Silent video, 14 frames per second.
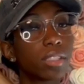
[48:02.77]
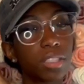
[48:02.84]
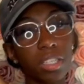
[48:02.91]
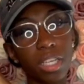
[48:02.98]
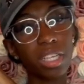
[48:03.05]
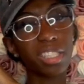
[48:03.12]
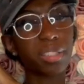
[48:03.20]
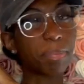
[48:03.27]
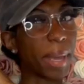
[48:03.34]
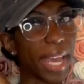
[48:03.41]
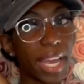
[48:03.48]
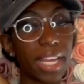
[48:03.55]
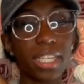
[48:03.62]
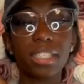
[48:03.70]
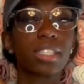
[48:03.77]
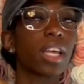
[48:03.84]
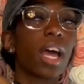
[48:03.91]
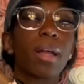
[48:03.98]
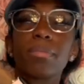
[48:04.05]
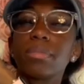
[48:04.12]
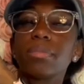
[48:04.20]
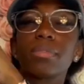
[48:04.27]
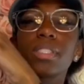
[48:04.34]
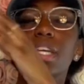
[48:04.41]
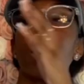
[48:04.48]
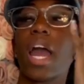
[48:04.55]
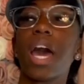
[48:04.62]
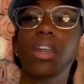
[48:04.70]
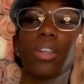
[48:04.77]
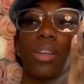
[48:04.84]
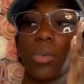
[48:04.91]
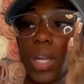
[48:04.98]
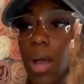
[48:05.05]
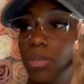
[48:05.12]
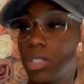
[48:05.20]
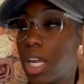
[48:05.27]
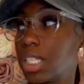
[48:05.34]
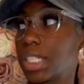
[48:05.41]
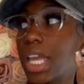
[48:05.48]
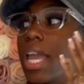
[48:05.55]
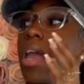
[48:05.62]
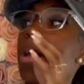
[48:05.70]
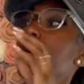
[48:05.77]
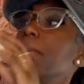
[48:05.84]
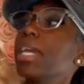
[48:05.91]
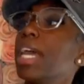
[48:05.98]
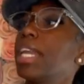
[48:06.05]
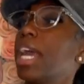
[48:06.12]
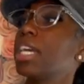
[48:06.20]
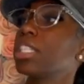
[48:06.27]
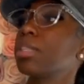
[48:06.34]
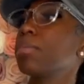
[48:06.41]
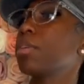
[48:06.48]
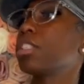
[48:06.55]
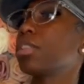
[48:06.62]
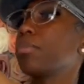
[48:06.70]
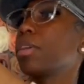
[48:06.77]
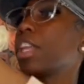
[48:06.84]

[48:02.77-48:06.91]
of jeans, pants. I'm sorry, I don't know what I was trying to say. But yeah, they're supposed to be